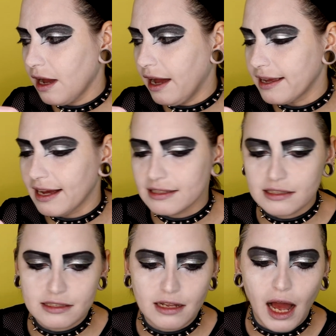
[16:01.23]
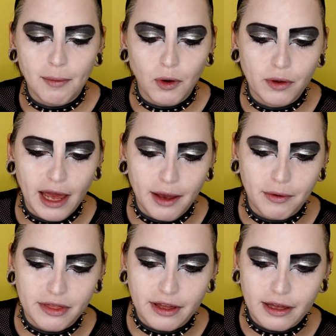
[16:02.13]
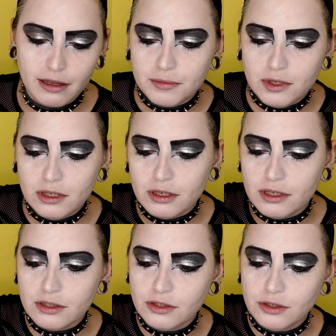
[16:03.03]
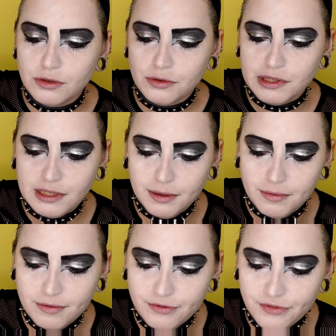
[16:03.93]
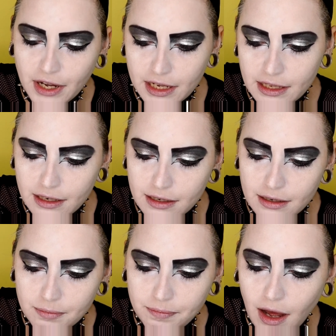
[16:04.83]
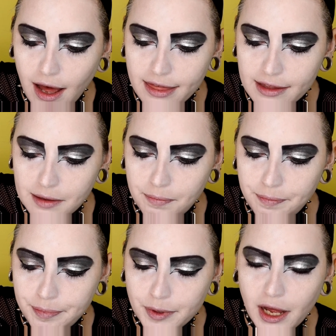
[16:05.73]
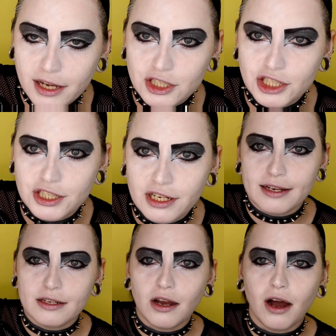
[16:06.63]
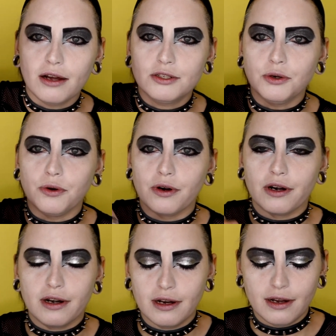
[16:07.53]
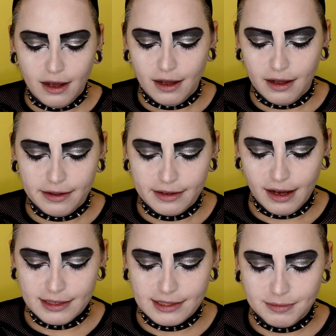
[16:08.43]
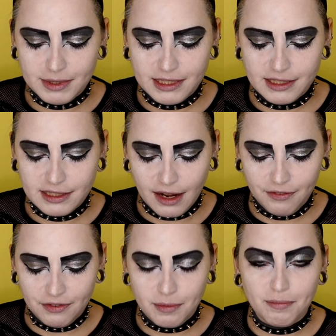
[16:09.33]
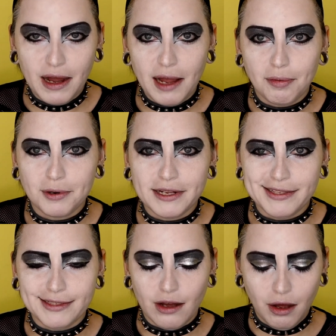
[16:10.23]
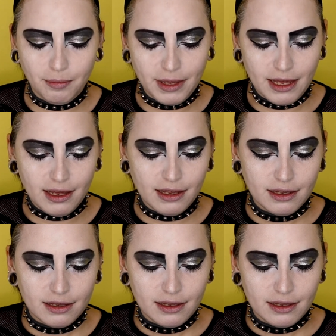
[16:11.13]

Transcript: I guess I'm okay with it. I'm gonna do some fucking gothic blush and contour. I got some stuff from My Pretty Zombie.